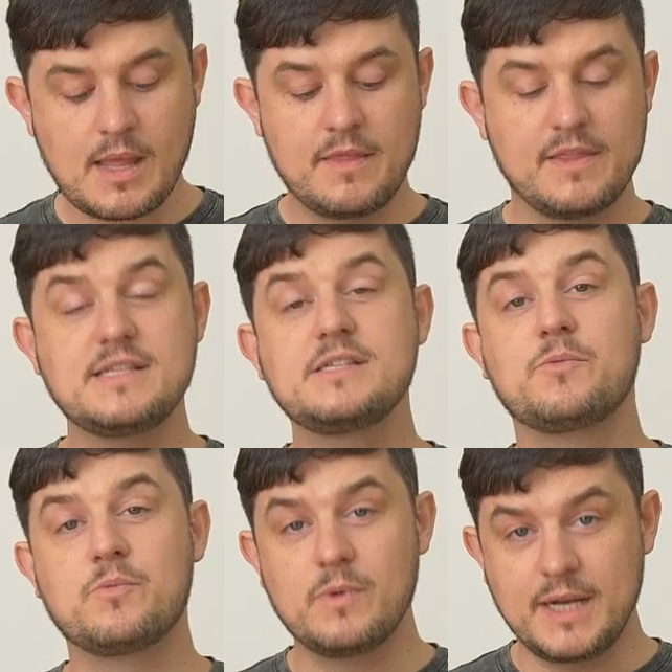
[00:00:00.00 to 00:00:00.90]
This is a
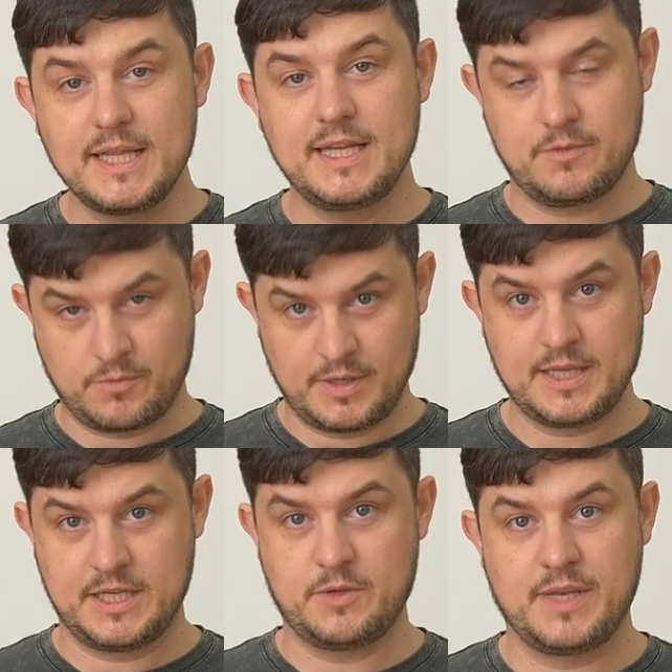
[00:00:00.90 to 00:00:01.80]

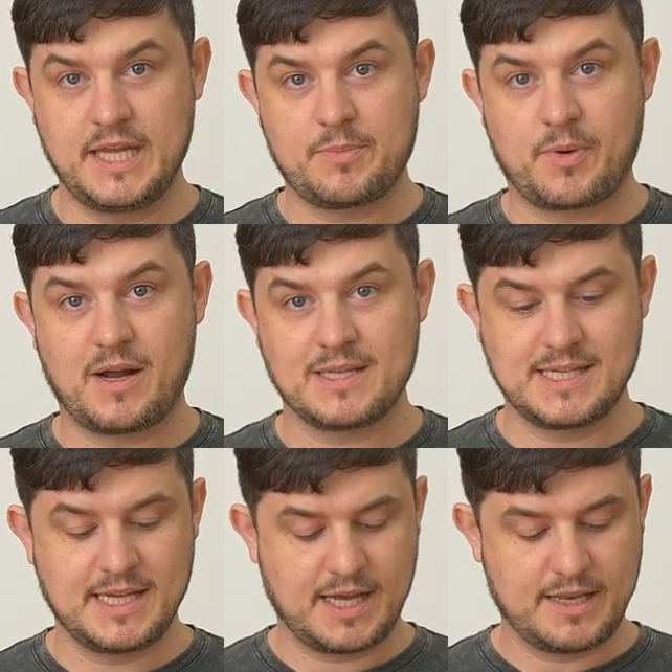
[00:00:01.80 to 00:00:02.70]
really unique
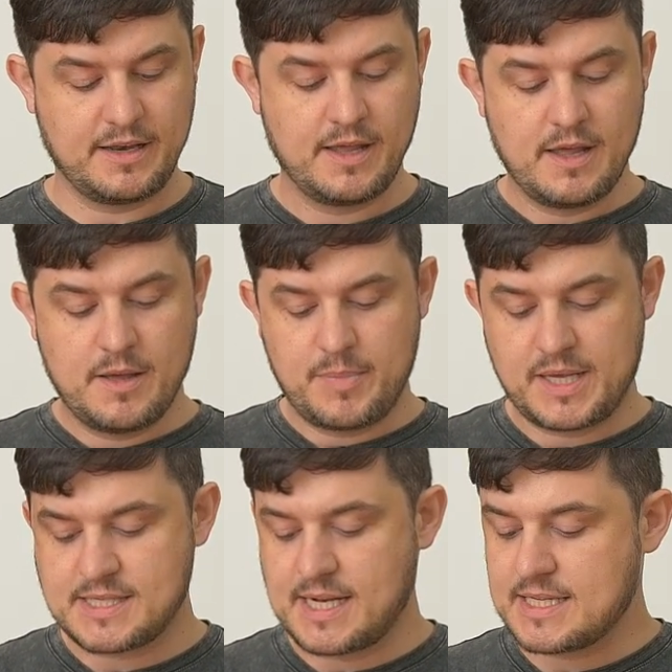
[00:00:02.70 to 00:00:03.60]
pricing gun
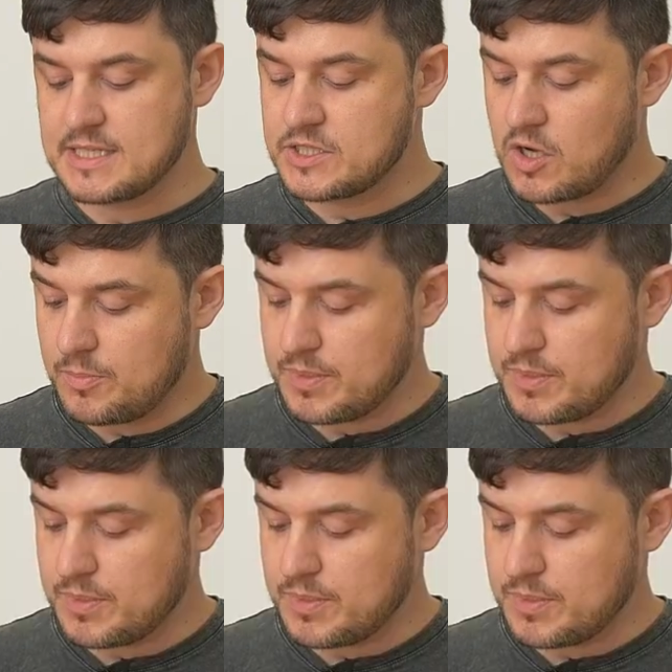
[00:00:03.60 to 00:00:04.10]
because it has a top